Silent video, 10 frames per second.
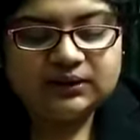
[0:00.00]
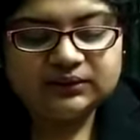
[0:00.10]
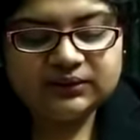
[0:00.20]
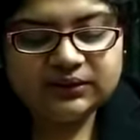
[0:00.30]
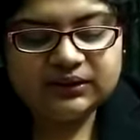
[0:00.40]

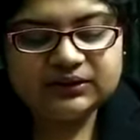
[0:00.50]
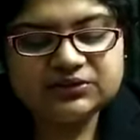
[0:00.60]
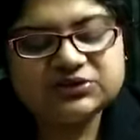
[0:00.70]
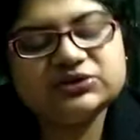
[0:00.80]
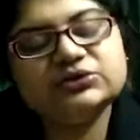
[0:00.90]
The
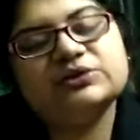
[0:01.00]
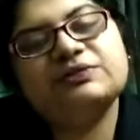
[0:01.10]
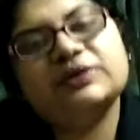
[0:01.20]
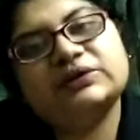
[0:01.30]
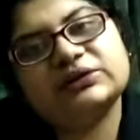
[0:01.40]
Institute
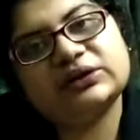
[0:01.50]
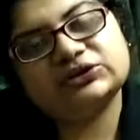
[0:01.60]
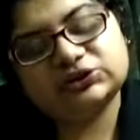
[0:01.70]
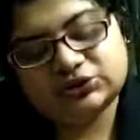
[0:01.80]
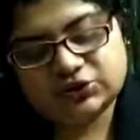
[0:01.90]
of
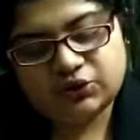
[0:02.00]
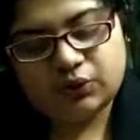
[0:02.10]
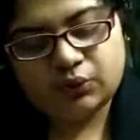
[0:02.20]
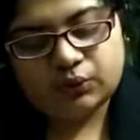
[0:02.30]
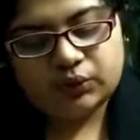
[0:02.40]
International
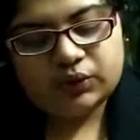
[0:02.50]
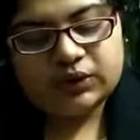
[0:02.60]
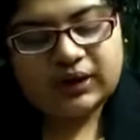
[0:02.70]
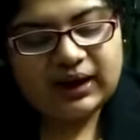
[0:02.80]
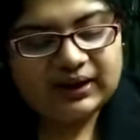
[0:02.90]
Law
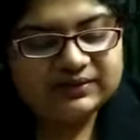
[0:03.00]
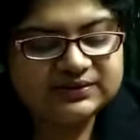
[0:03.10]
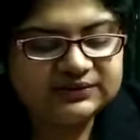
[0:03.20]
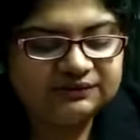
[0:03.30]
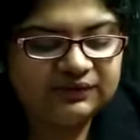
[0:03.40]
has
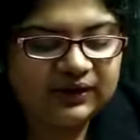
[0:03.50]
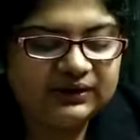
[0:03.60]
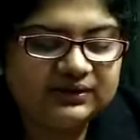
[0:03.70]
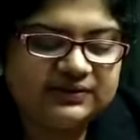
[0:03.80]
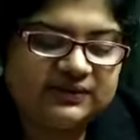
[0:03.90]

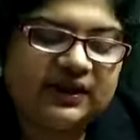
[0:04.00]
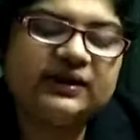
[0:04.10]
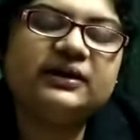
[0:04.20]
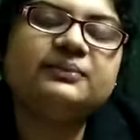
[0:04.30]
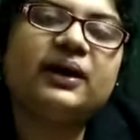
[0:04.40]
defined
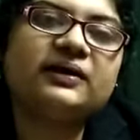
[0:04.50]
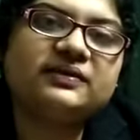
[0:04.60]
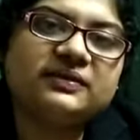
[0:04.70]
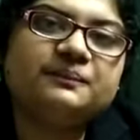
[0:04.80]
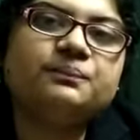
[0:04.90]
asylum as
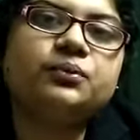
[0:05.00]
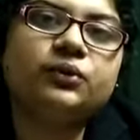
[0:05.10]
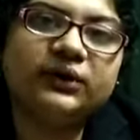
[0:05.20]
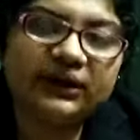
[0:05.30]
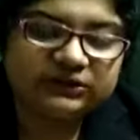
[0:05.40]
the
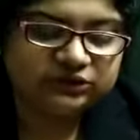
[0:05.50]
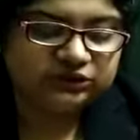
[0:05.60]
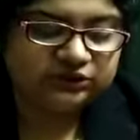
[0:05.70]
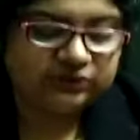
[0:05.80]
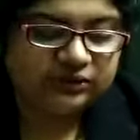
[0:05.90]

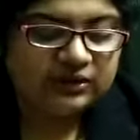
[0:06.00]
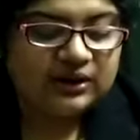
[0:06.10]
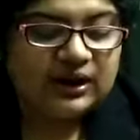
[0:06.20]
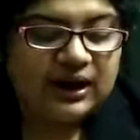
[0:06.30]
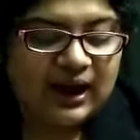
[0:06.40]
protection
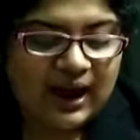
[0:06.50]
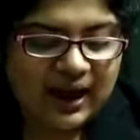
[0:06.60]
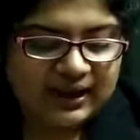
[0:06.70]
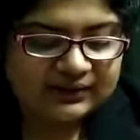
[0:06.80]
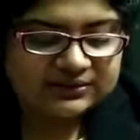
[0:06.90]

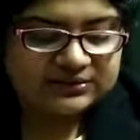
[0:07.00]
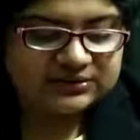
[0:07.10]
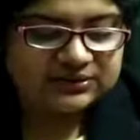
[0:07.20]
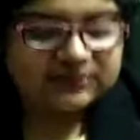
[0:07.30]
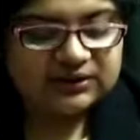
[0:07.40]
and
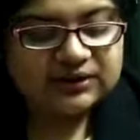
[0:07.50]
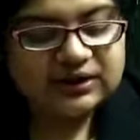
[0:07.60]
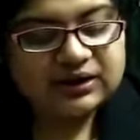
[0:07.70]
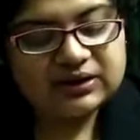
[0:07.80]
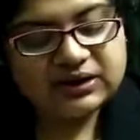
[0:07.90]

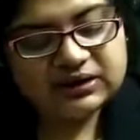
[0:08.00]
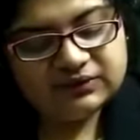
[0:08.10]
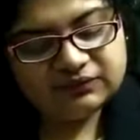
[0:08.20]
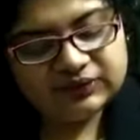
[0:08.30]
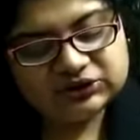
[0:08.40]

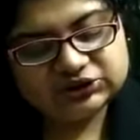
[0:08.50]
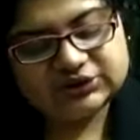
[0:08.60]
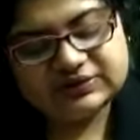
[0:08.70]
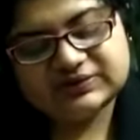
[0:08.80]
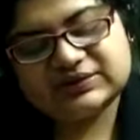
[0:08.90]
in which
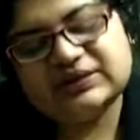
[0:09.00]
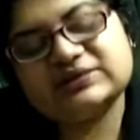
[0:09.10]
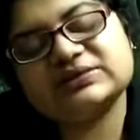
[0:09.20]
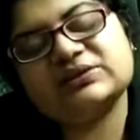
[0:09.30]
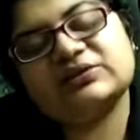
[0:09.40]
a
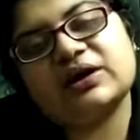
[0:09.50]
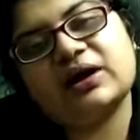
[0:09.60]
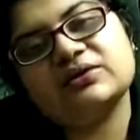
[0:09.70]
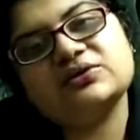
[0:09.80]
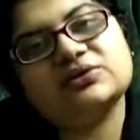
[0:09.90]
state
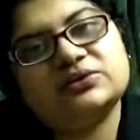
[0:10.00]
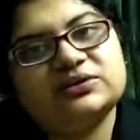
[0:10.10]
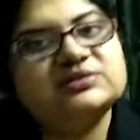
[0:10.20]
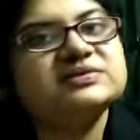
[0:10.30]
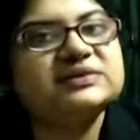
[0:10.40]
grants on
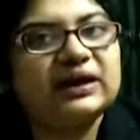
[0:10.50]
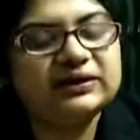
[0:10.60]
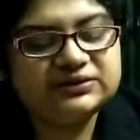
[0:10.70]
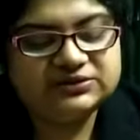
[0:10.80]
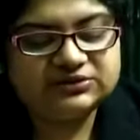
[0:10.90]
its
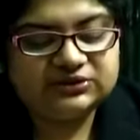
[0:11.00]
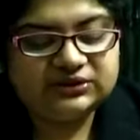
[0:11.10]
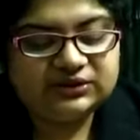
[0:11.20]
territory